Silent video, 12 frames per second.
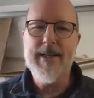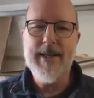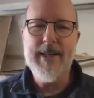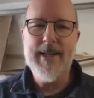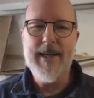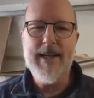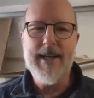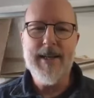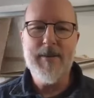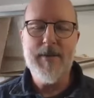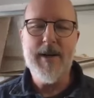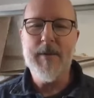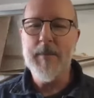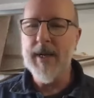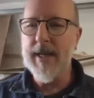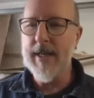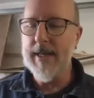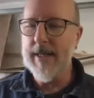yeah. I live here.
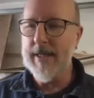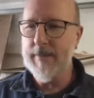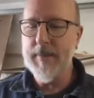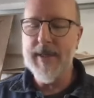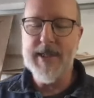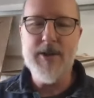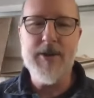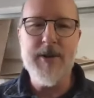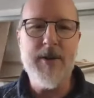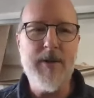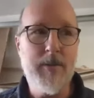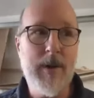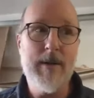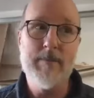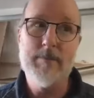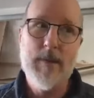My children go, well,